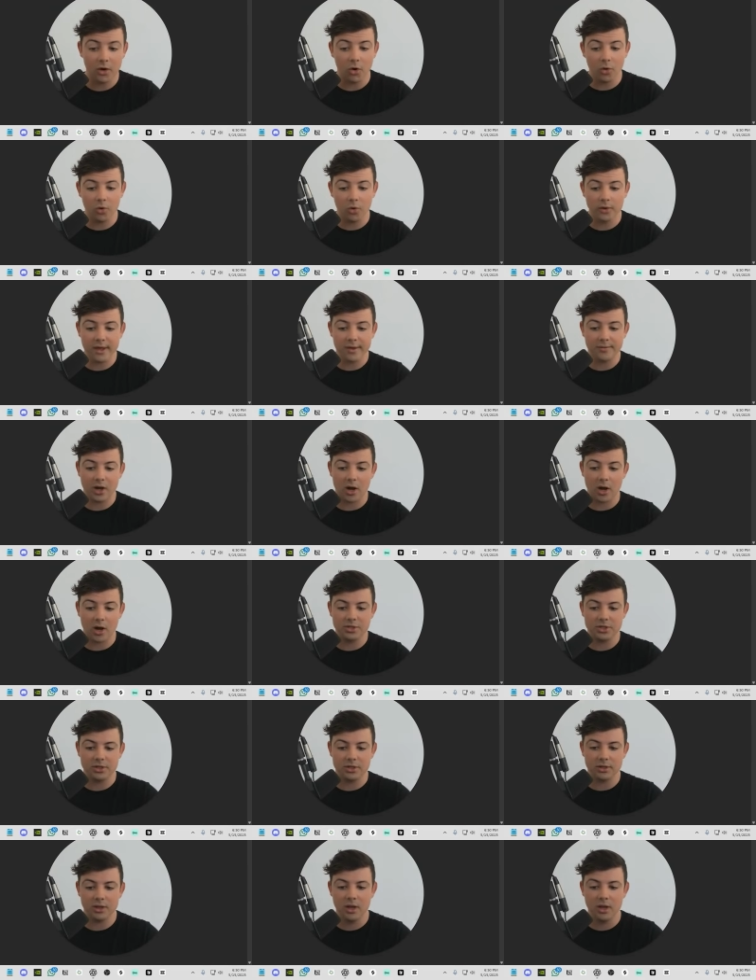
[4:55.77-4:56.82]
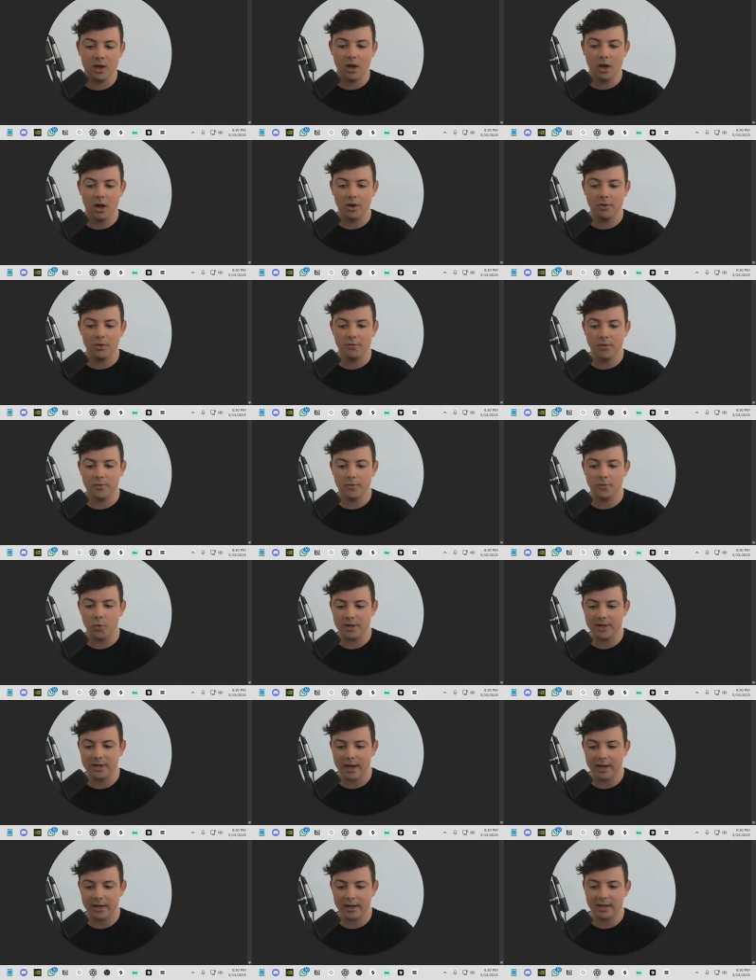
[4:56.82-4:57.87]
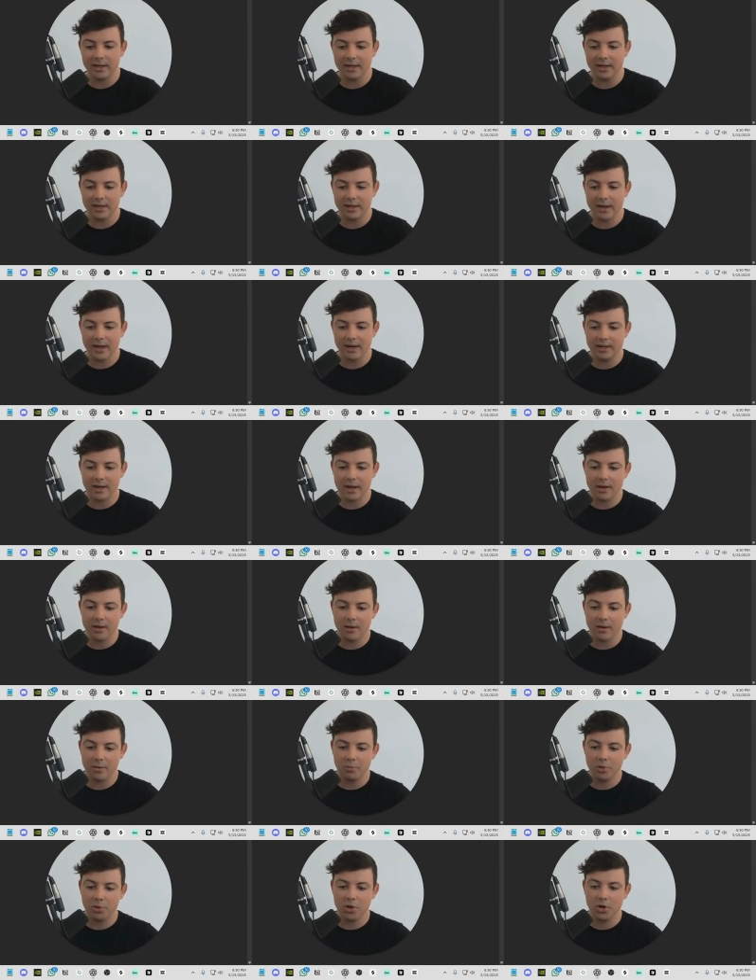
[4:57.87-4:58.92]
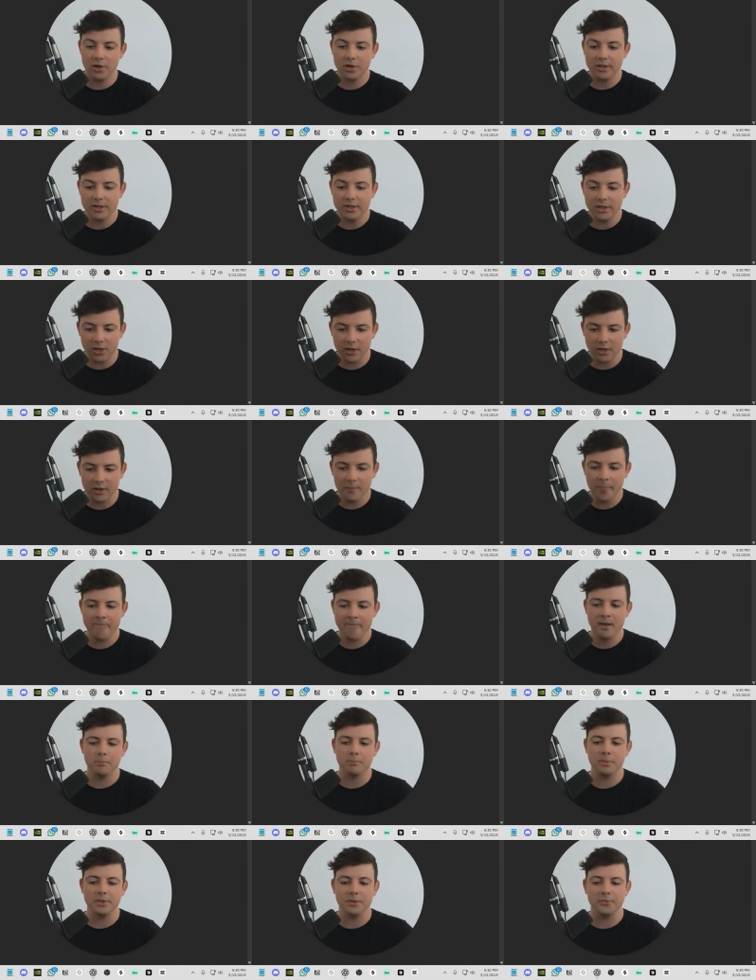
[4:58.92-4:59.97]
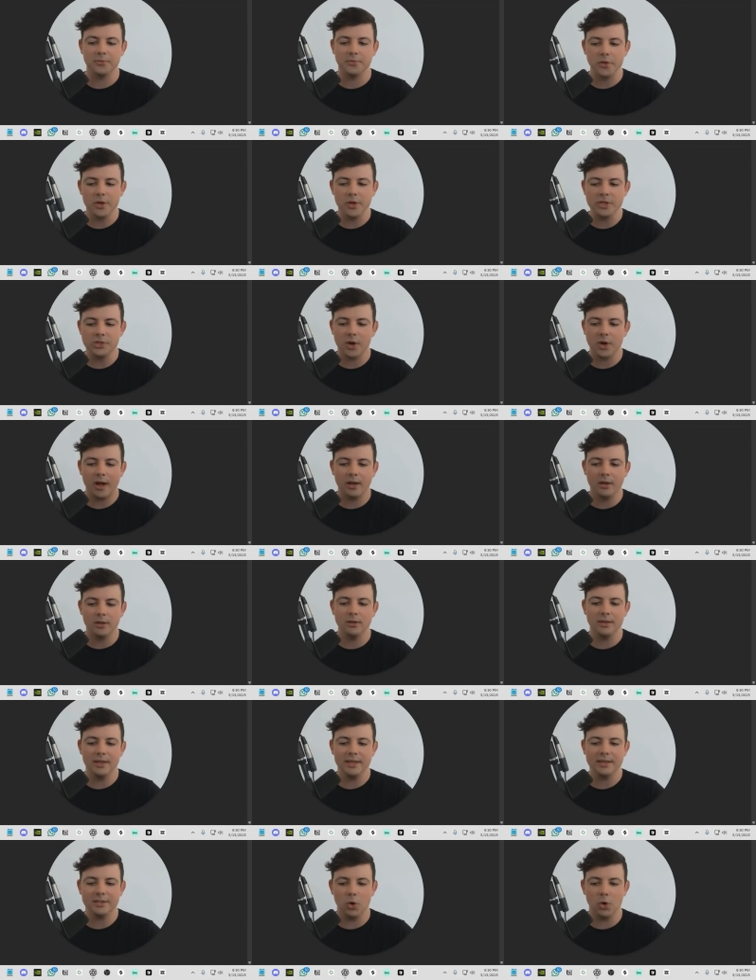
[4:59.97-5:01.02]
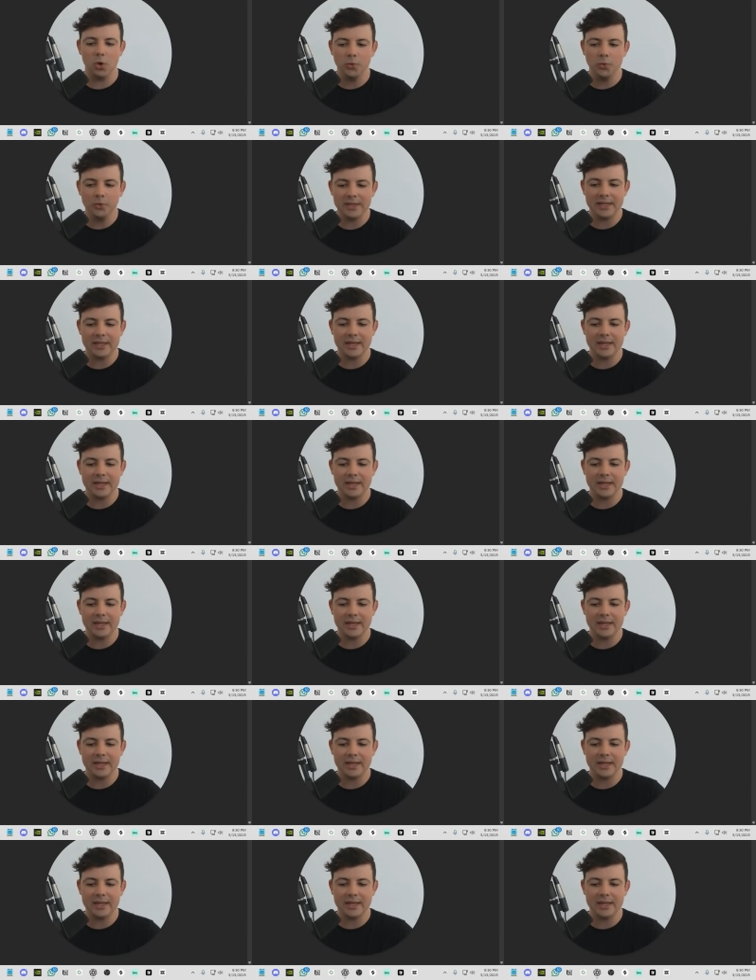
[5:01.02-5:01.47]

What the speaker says: or they have an option of $49.99 per year, but the free trial is only